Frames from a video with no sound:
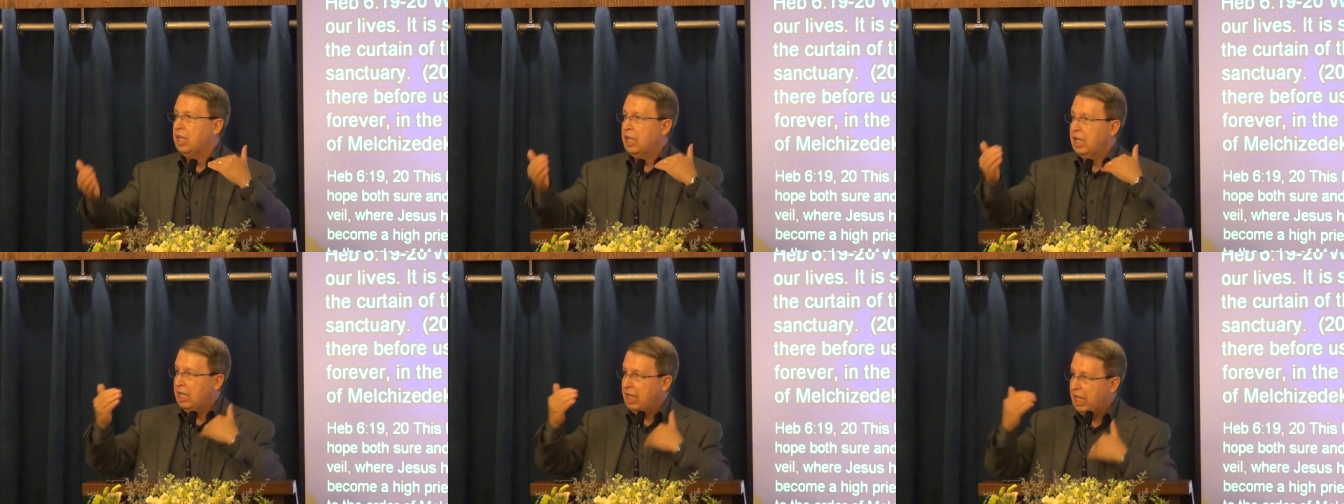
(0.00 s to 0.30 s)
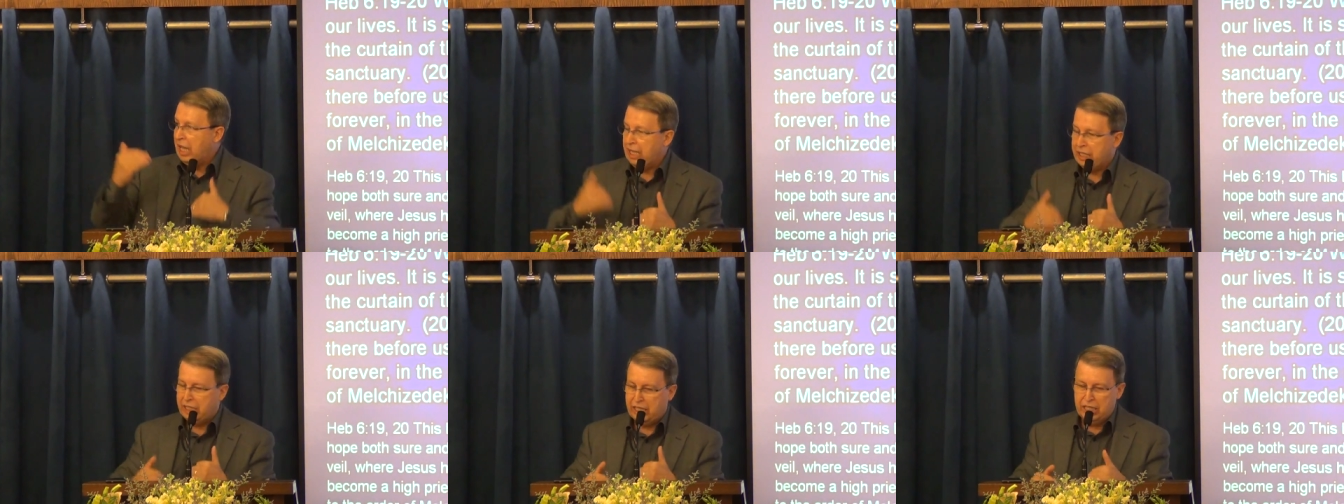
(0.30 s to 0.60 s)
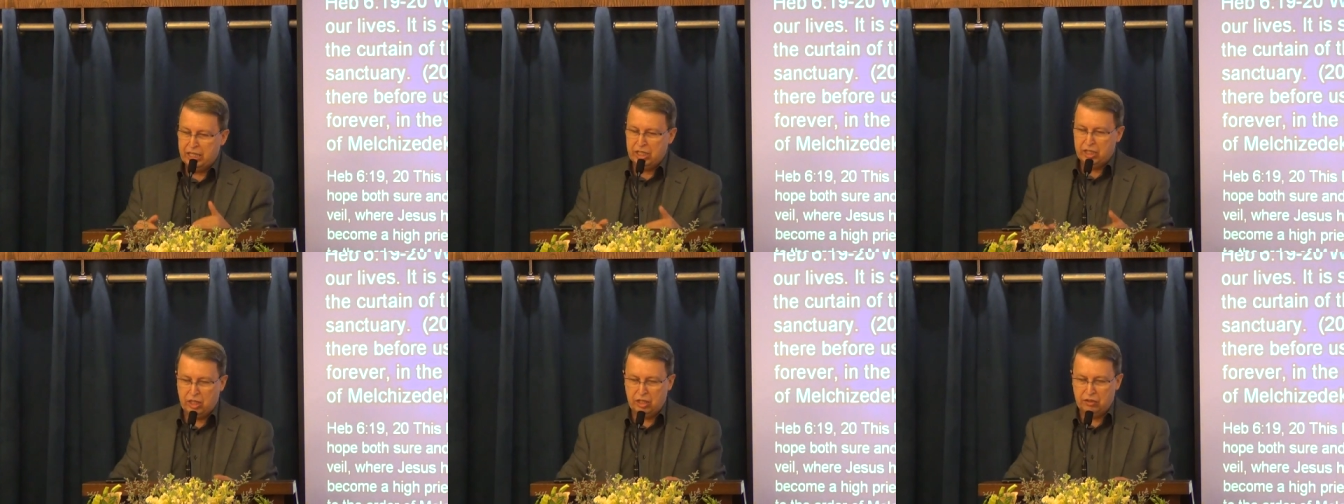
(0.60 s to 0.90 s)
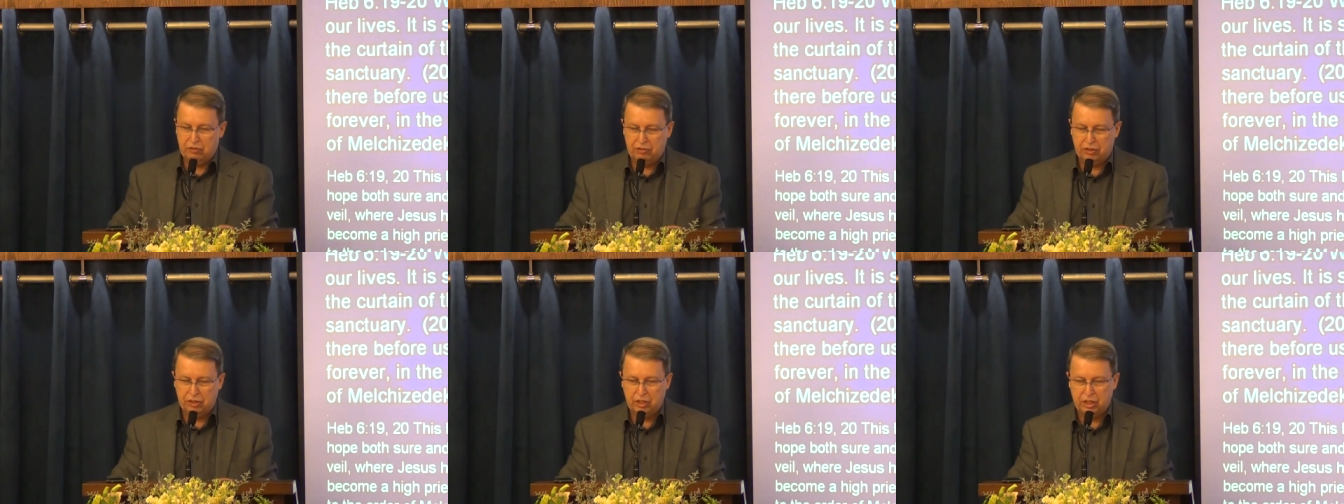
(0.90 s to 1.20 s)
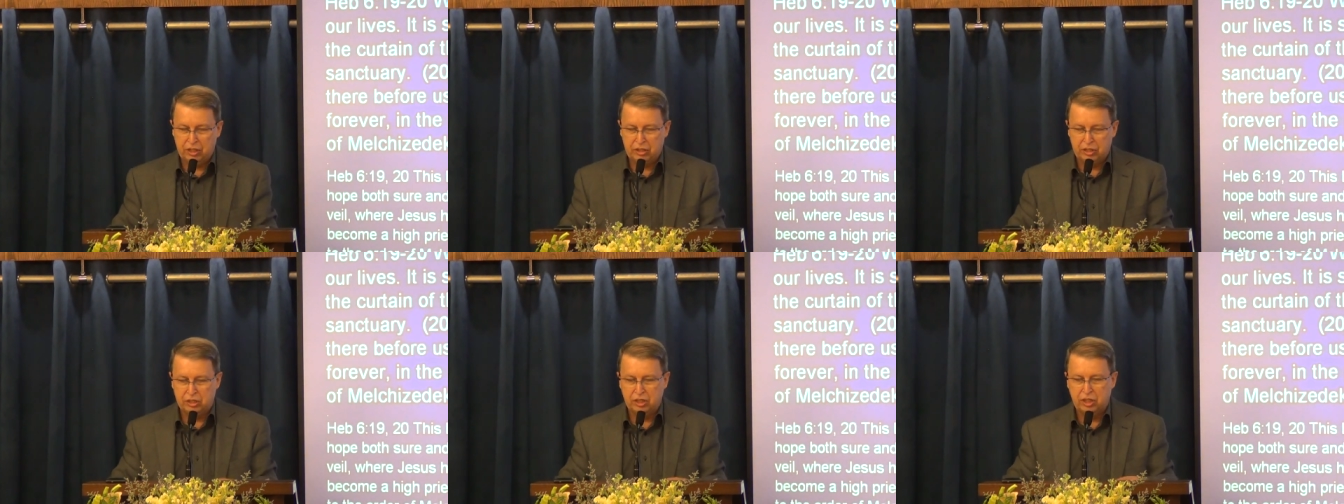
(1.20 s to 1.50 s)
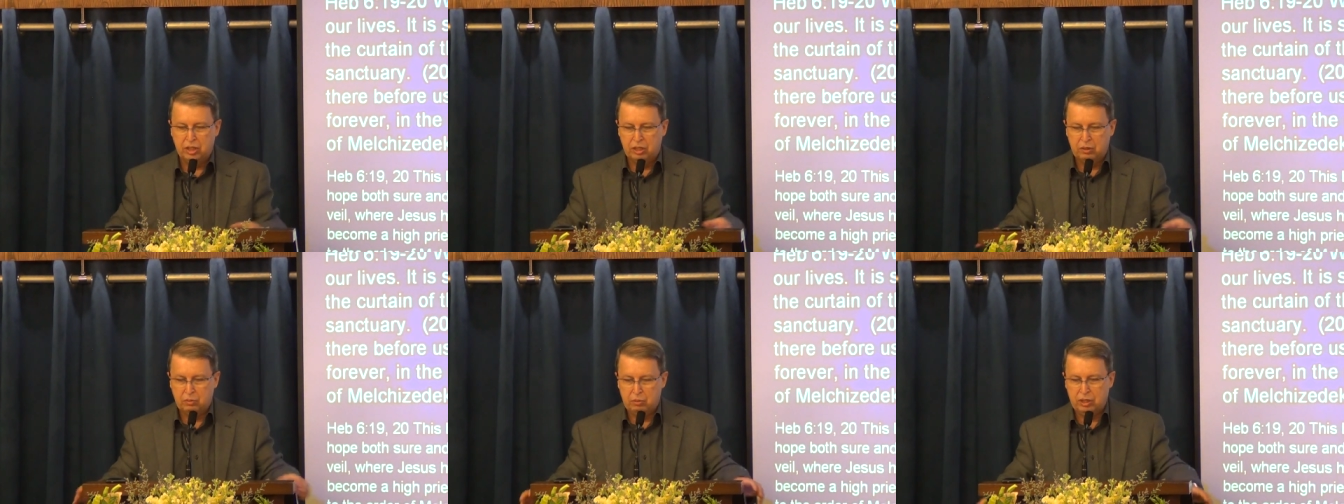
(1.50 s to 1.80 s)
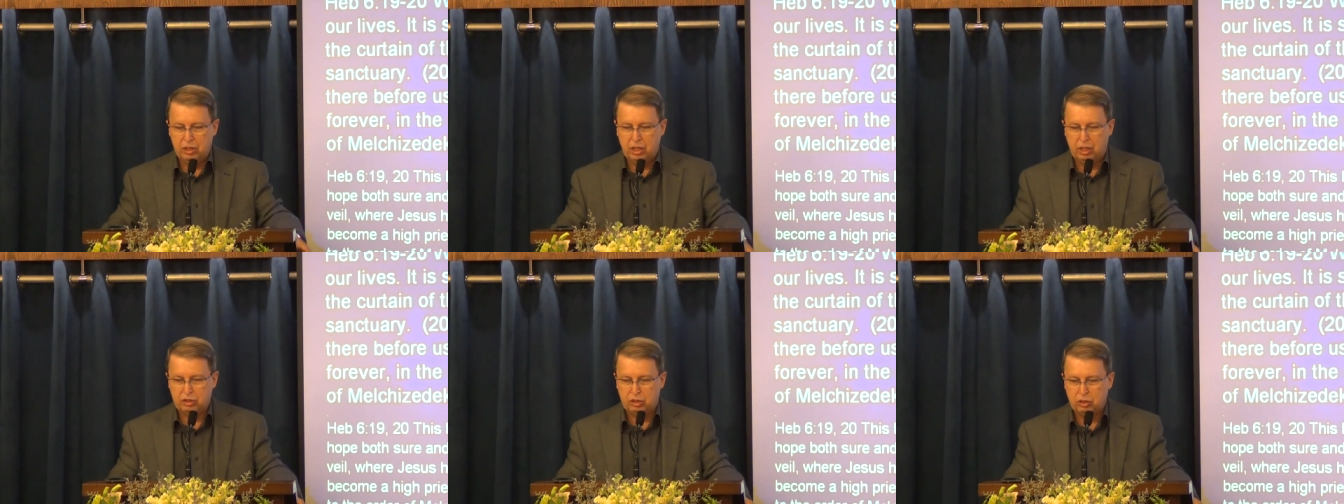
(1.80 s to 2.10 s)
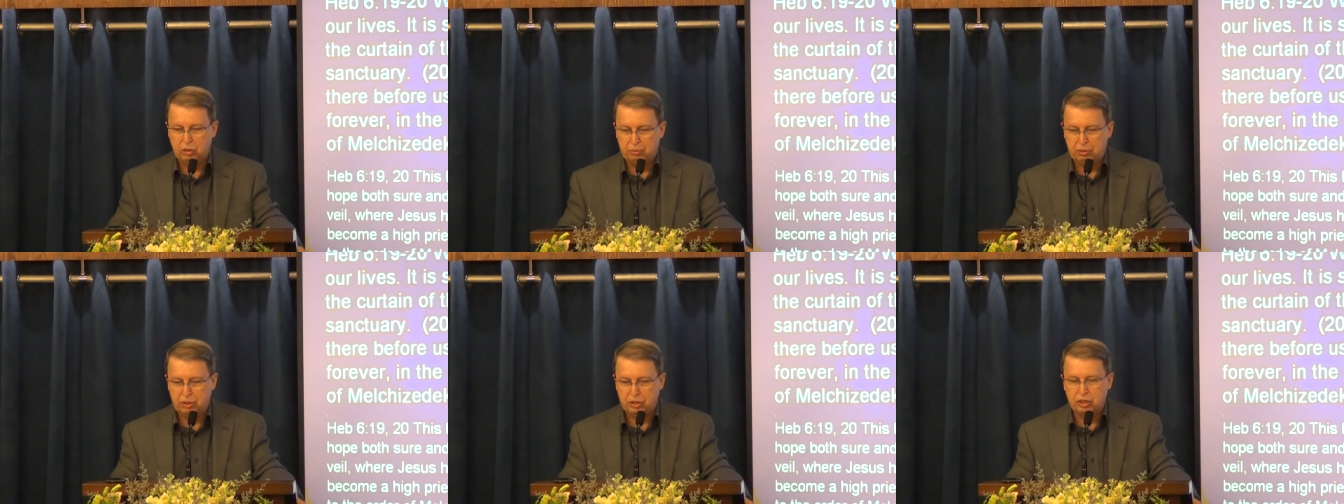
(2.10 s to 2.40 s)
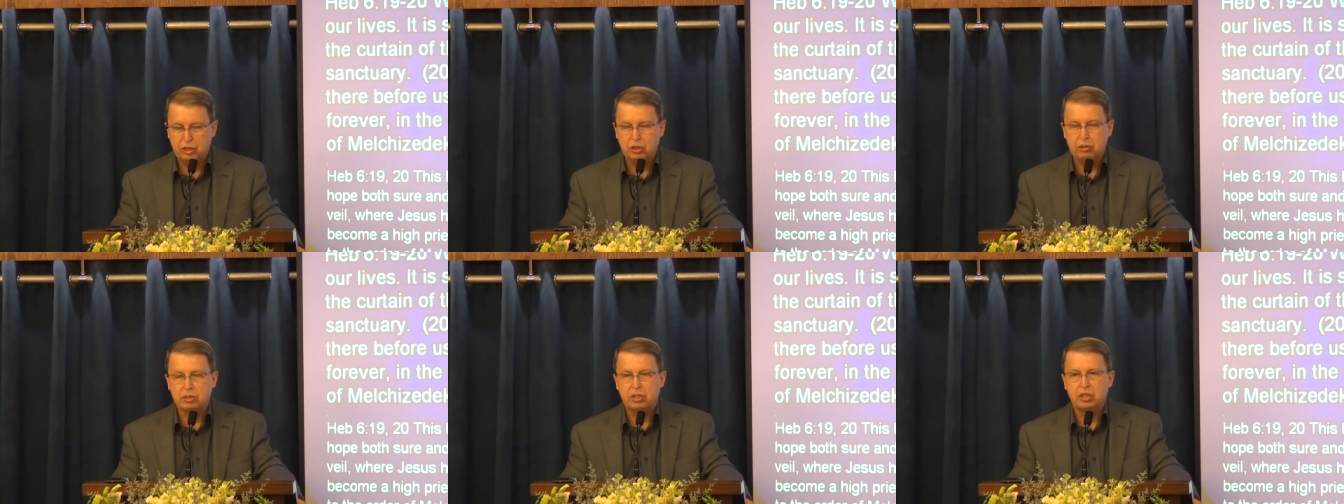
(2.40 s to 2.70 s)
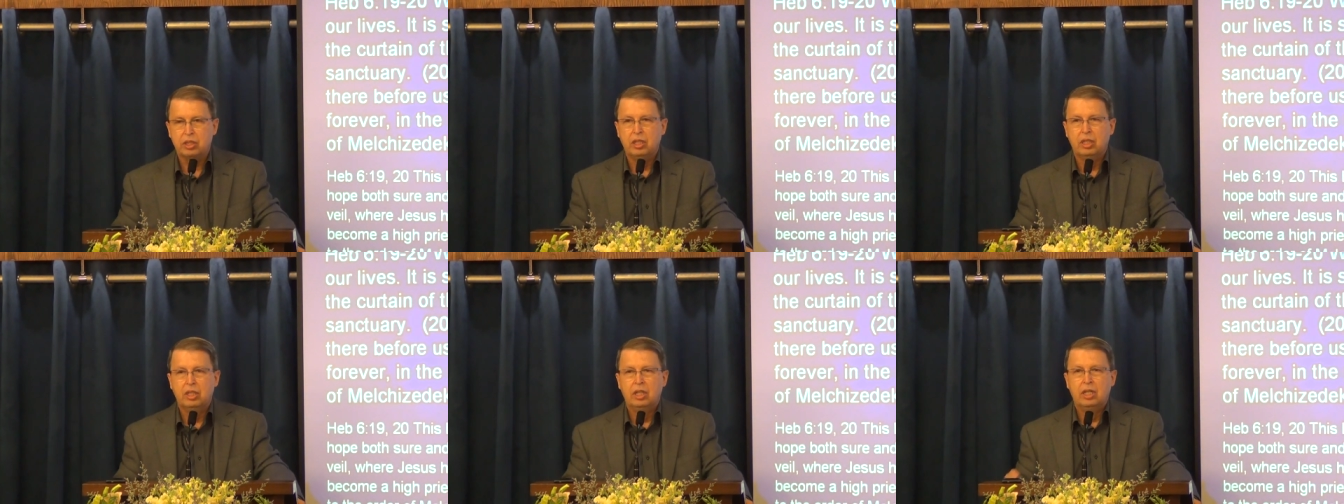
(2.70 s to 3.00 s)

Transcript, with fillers: Lacking confidence will also produce.